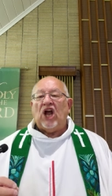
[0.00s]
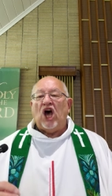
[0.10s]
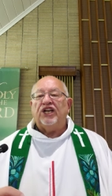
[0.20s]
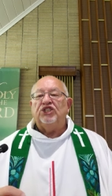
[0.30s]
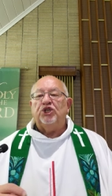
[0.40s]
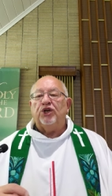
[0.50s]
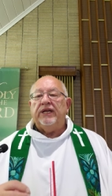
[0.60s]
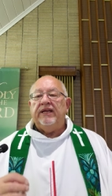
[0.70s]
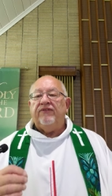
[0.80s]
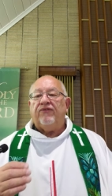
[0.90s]
on a
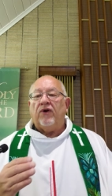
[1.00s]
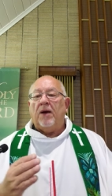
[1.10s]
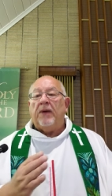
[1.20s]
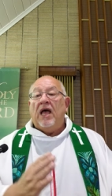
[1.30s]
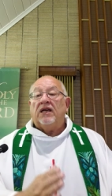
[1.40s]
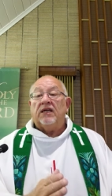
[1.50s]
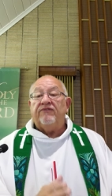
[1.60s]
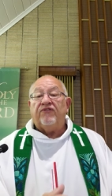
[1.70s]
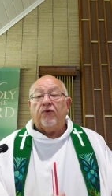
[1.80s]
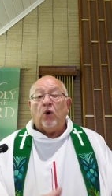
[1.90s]
journey from
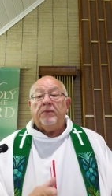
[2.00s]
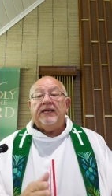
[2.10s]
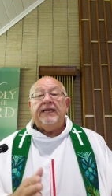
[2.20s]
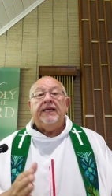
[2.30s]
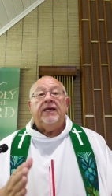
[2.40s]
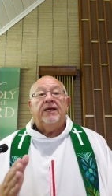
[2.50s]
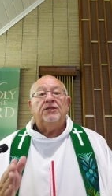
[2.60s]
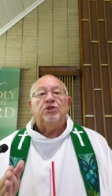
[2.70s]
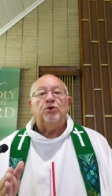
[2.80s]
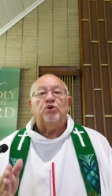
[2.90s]
conformity
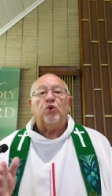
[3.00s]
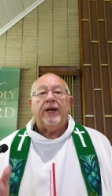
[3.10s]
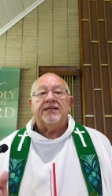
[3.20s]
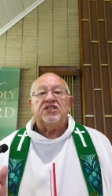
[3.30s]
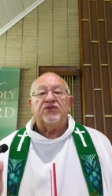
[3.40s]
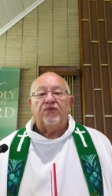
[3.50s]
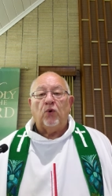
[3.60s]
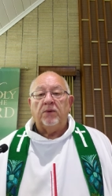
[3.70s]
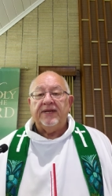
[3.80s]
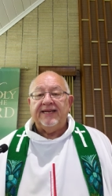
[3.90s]
to
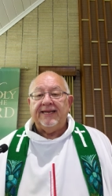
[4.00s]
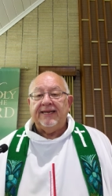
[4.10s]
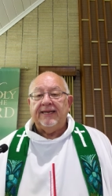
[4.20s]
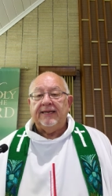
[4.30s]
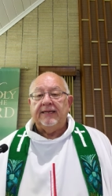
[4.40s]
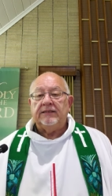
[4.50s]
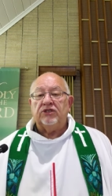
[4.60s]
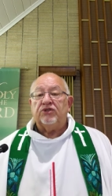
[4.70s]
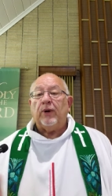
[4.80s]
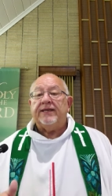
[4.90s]
transformity,
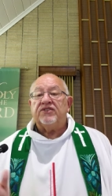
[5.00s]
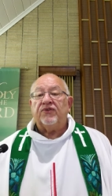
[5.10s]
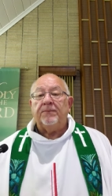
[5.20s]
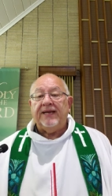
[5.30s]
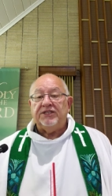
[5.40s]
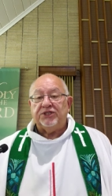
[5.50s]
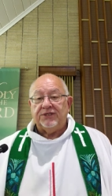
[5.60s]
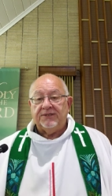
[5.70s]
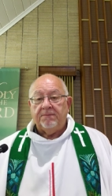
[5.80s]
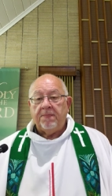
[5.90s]
to
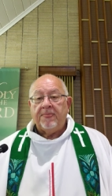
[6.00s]
transformation